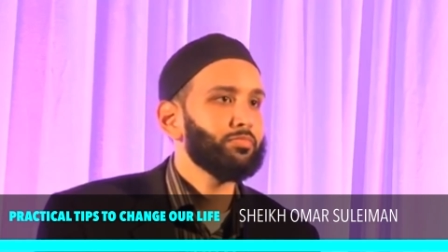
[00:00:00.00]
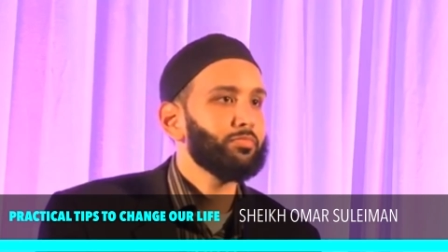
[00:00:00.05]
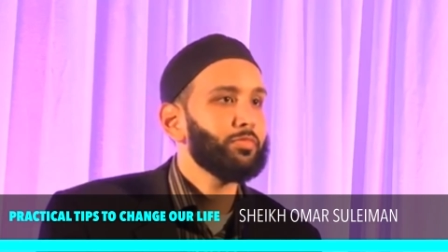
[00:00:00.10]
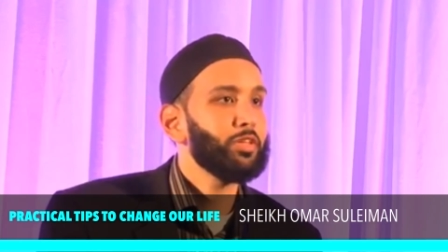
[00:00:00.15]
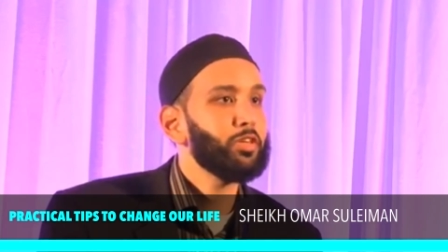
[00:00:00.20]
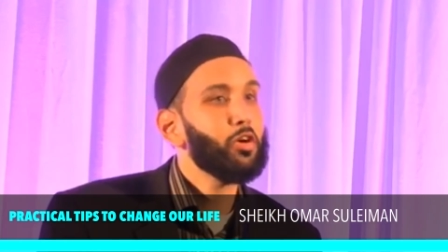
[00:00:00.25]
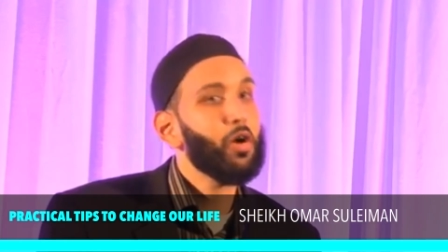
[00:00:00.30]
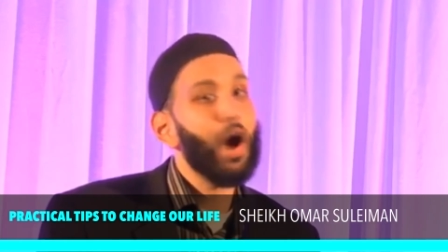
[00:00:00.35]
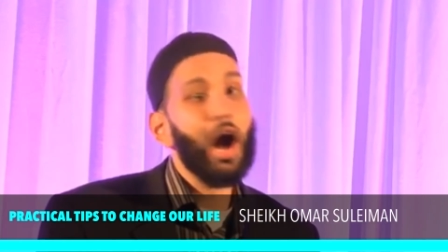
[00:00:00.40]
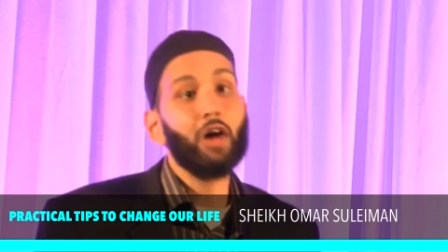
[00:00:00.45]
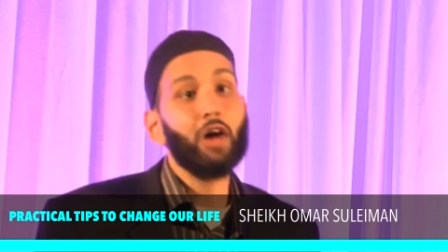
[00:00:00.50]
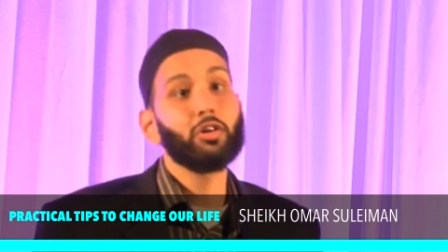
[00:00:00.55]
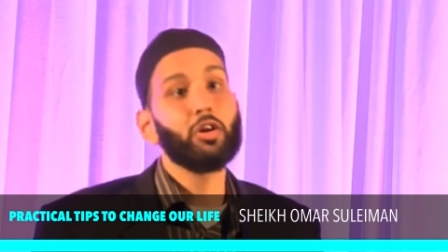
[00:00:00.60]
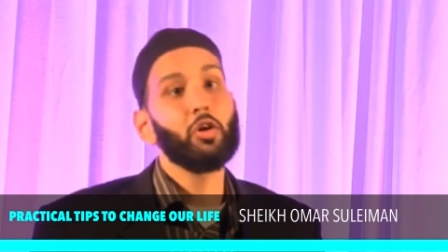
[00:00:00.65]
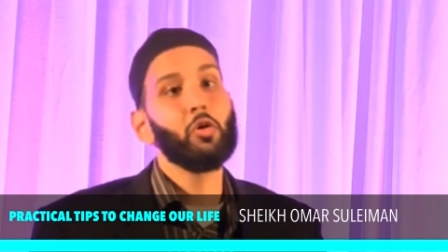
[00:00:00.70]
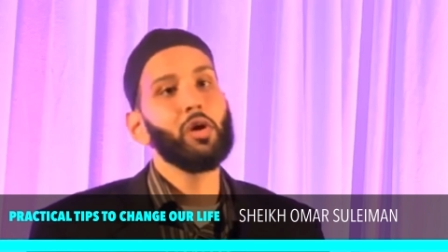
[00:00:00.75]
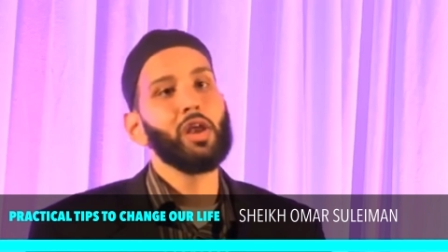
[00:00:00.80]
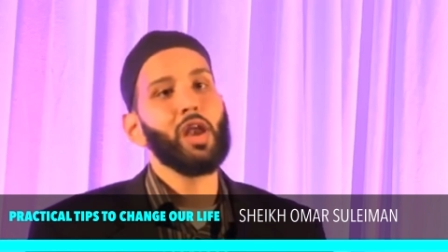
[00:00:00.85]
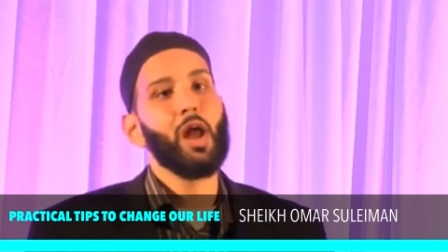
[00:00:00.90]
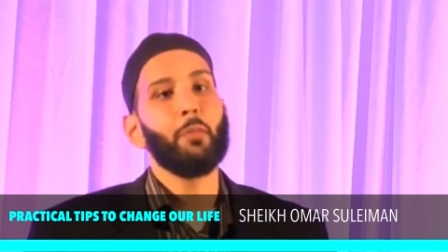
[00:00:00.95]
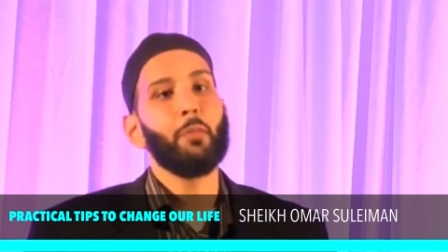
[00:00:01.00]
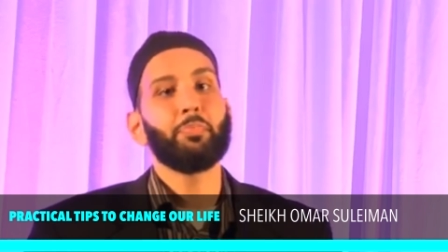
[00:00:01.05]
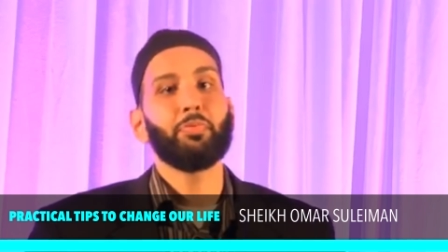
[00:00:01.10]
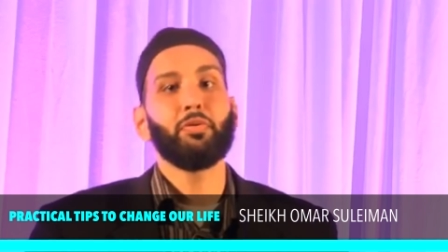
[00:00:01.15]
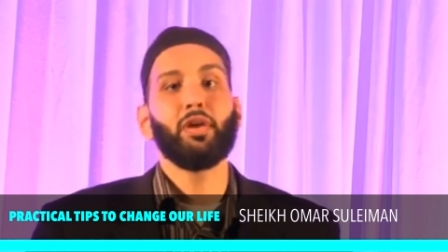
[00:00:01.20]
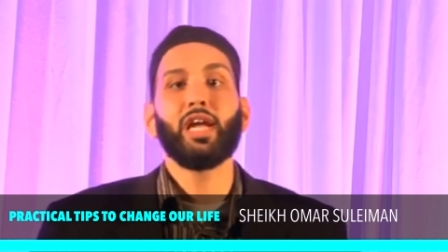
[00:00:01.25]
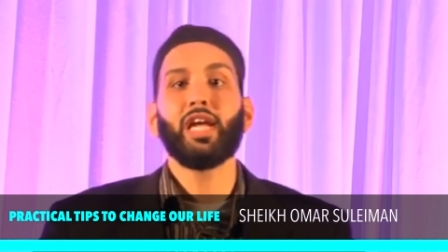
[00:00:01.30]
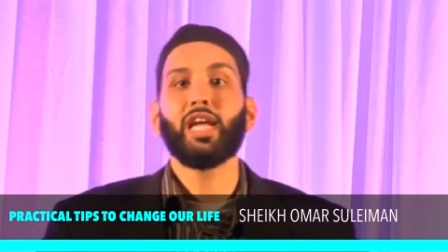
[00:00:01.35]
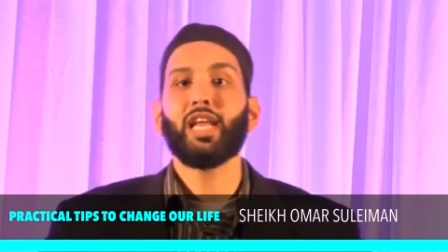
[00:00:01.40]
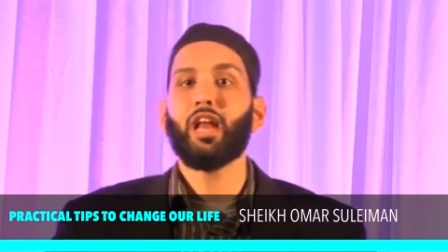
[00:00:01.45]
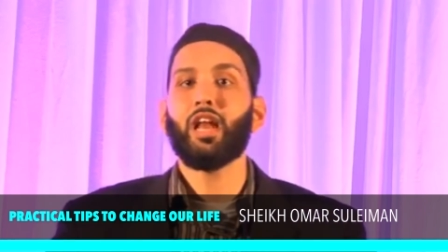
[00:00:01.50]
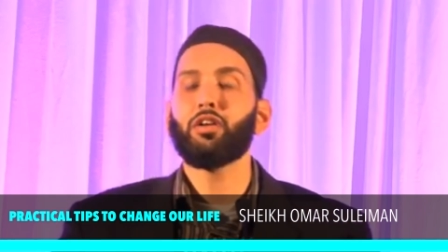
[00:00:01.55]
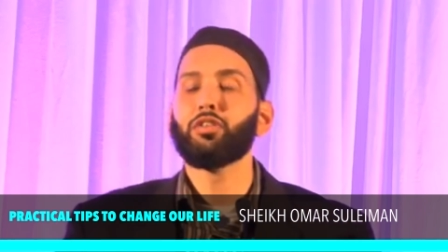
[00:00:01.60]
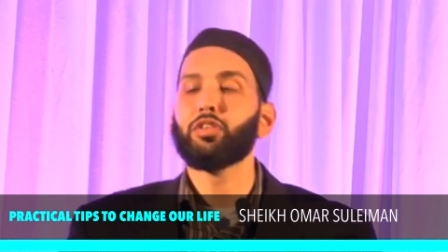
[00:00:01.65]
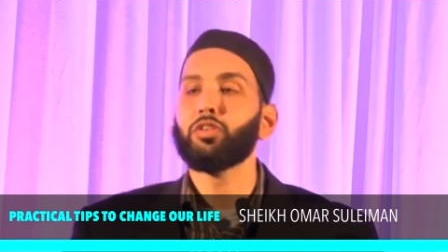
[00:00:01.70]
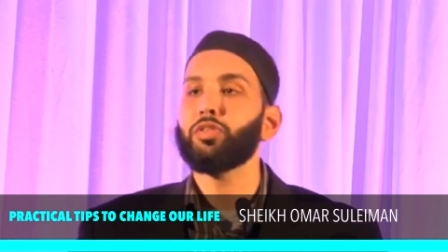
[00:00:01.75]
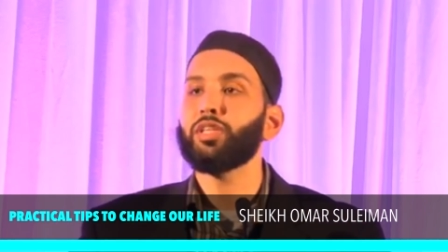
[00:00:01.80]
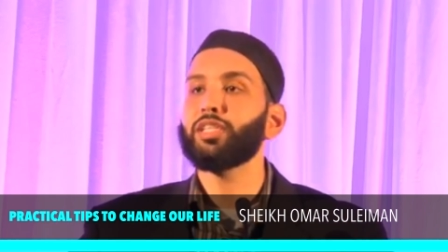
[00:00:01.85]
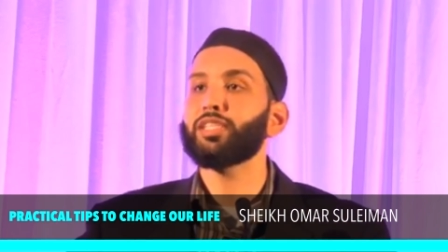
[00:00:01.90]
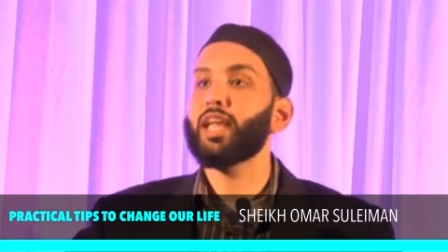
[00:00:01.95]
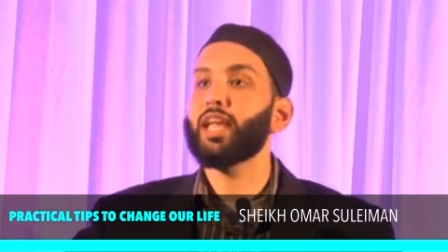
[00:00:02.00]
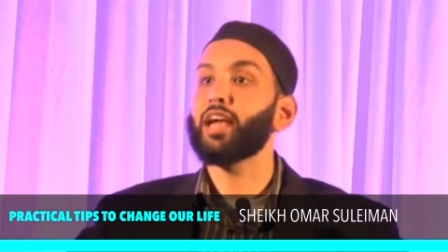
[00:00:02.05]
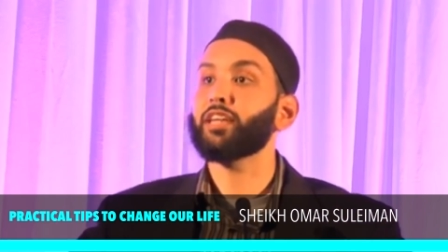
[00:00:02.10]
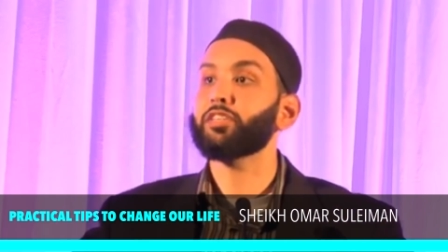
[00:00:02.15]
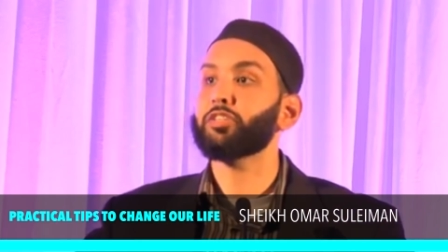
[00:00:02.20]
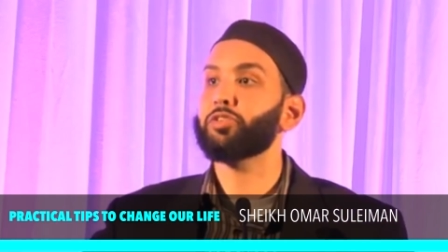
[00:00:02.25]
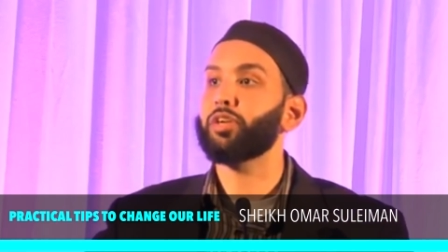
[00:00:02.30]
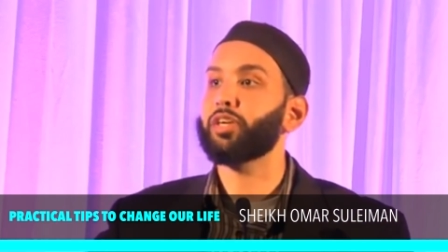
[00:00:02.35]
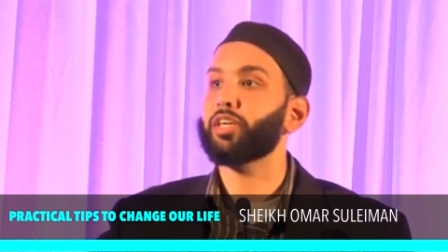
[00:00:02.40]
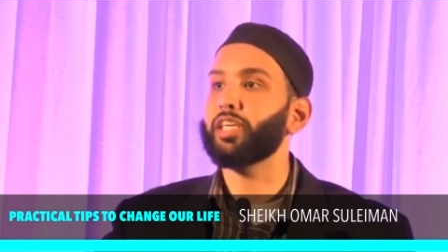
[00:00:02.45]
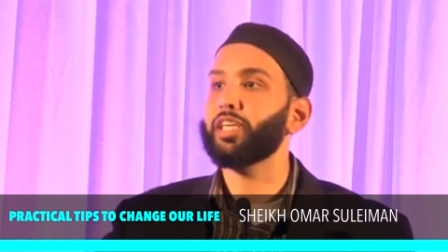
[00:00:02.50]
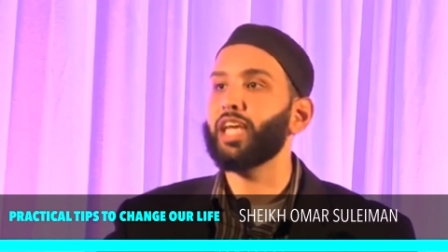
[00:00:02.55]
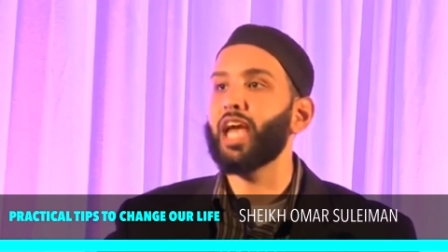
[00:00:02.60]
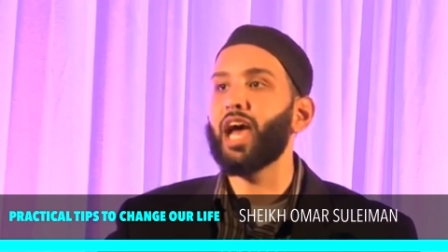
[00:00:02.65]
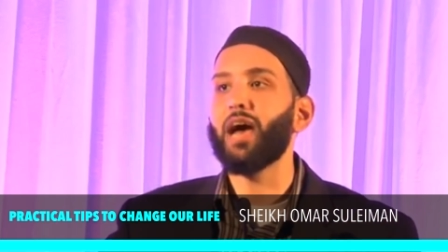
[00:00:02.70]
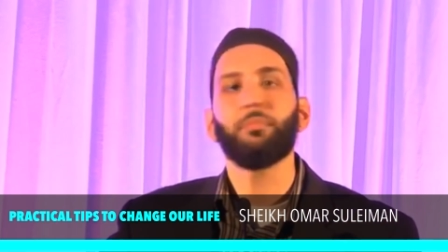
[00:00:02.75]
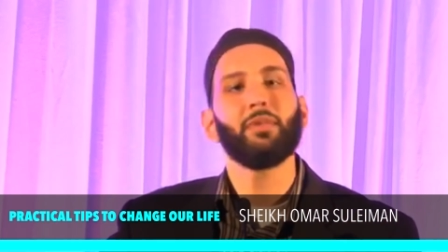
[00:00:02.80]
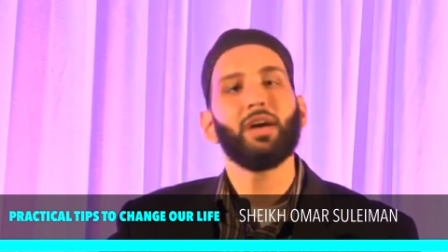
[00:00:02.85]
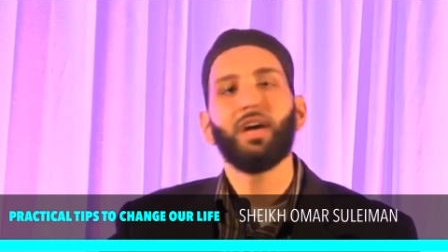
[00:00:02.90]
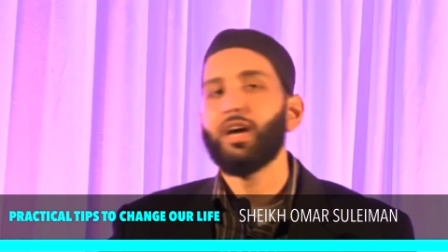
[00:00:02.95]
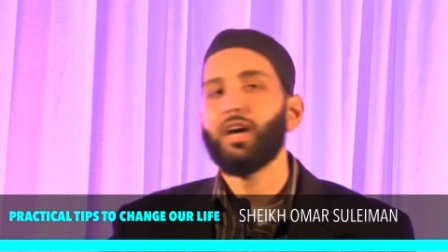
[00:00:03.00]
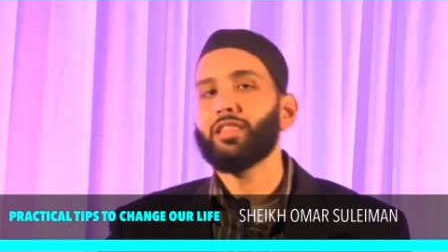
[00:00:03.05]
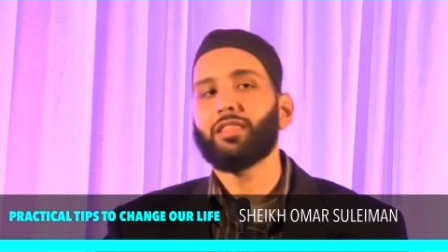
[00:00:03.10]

You know, I'll go and I'll pray and I'll do this extra qiyam.